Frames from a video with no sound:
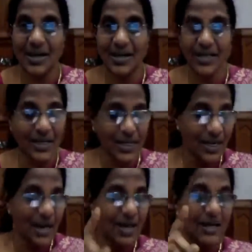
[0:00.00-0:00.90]
Clear?
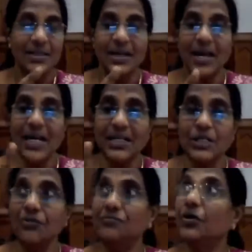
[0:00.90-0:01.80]
The
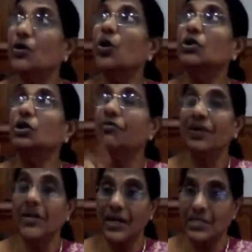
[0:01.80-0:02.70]
rate of growth of
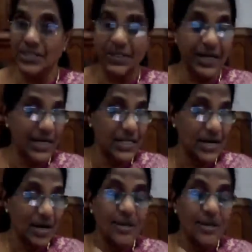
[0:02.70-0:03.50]
industries,